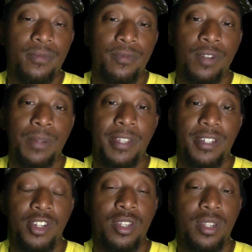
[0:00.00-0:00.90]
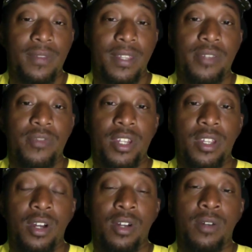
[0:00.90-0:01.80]
from the gist of this
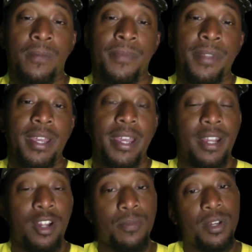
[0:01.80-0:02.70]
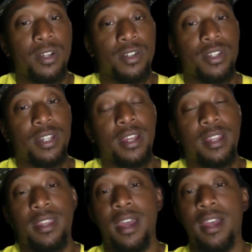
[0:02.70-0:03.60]
video. And I hope you understand
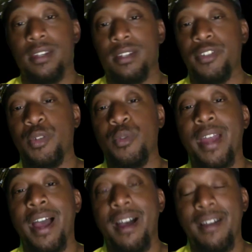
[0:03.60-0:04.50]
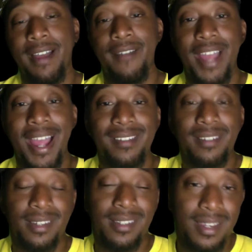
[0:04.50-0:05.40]
that you now have
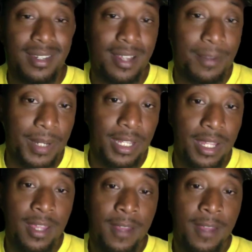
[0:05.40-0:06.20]
access to somebody